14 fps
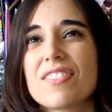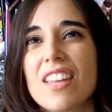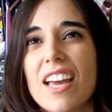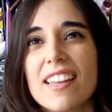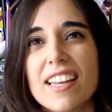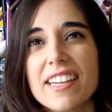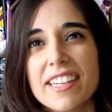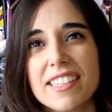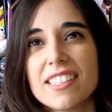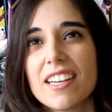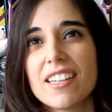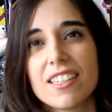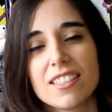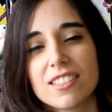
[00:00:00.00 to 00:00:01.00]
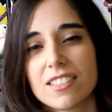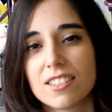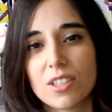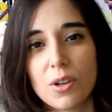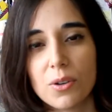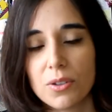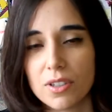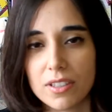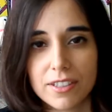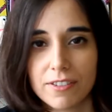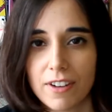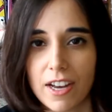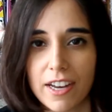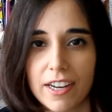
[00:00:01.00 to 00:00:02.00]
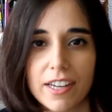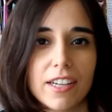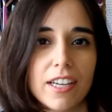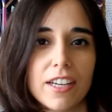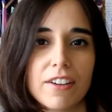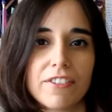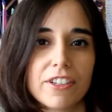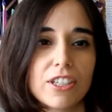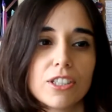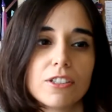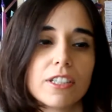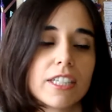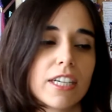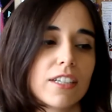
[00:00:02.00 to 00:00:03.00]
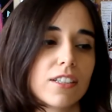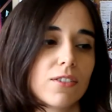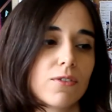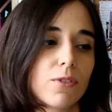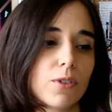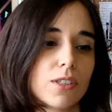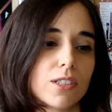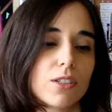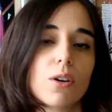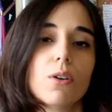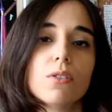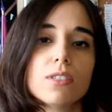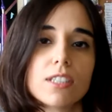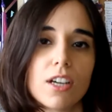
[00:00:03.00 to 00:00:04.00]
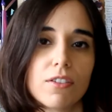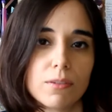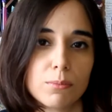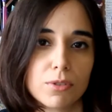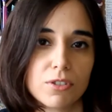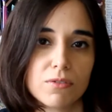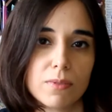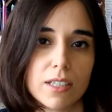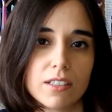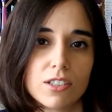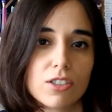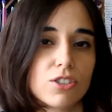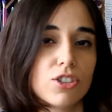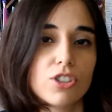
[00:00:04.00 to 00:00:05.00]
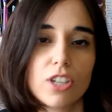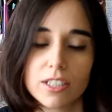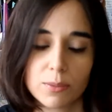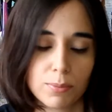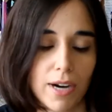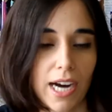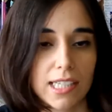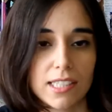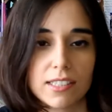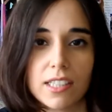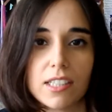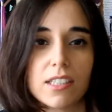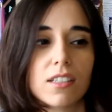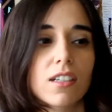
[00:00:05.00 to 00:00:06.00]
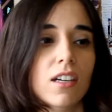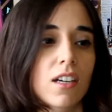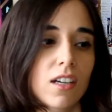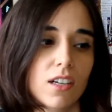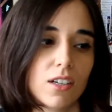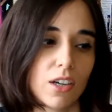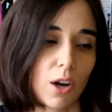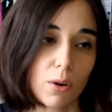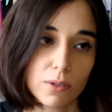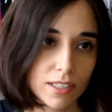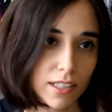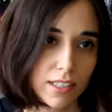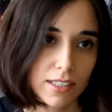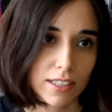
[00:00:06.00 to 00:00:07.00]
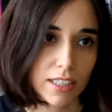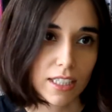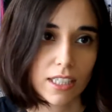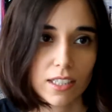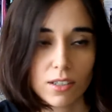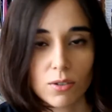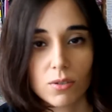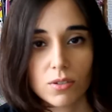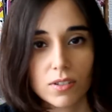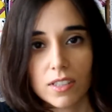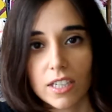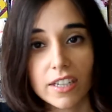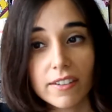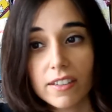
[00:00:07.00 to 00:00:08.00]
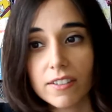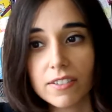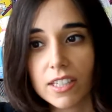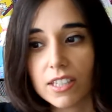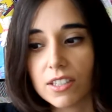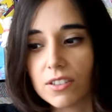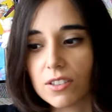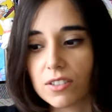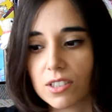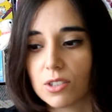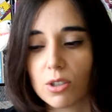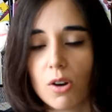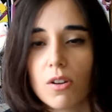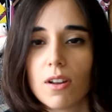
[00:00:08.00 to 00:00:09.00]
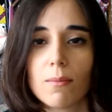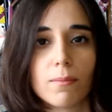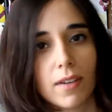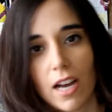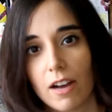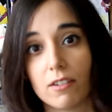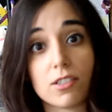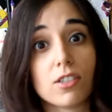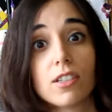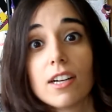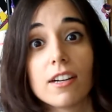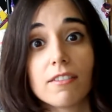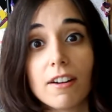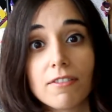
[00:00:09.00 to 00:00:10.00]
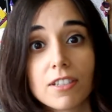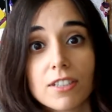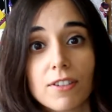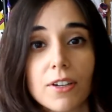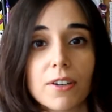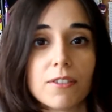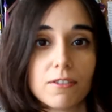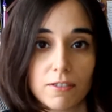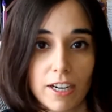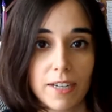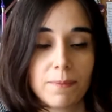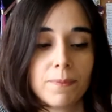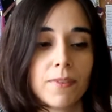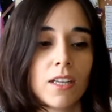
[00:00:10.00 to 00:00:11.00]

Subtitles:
And like I said, it's totally fine if you're doing it for your own self-improvement. You're just practicing. No one's gonna see it. Even if they do, you told them, I was looking at a reference photo, right?